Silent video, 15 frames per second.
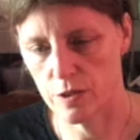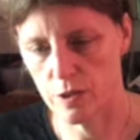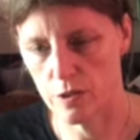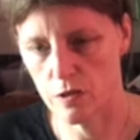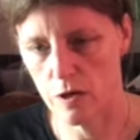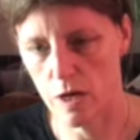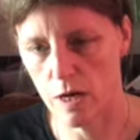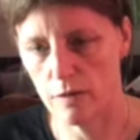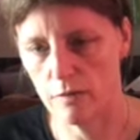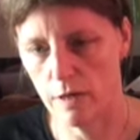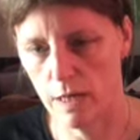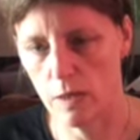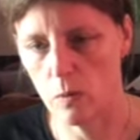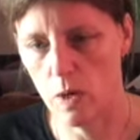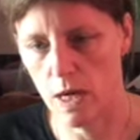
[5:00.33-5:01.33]
to dry
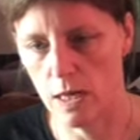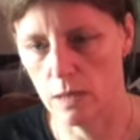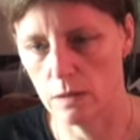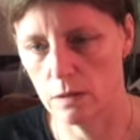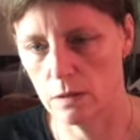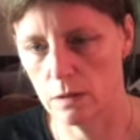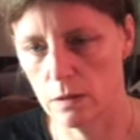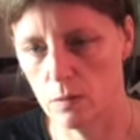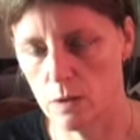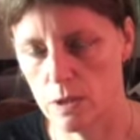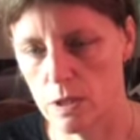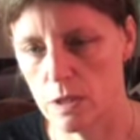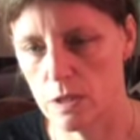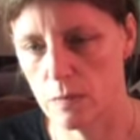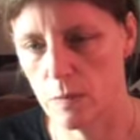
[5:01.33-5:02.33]
really well, you
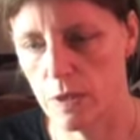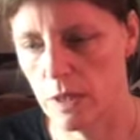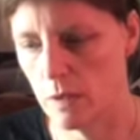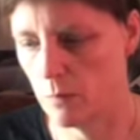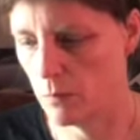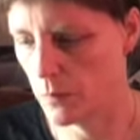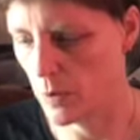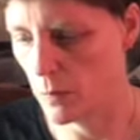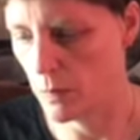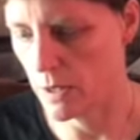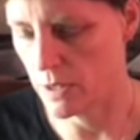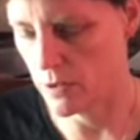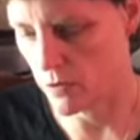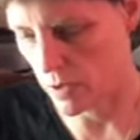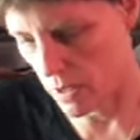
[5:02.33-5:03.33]
want it to be
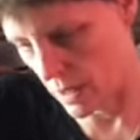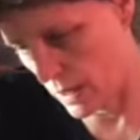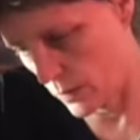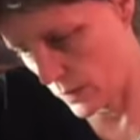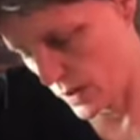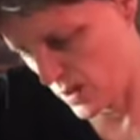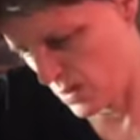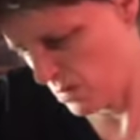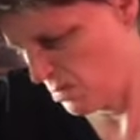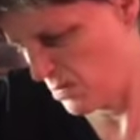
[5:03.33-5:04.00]
properly dry, which,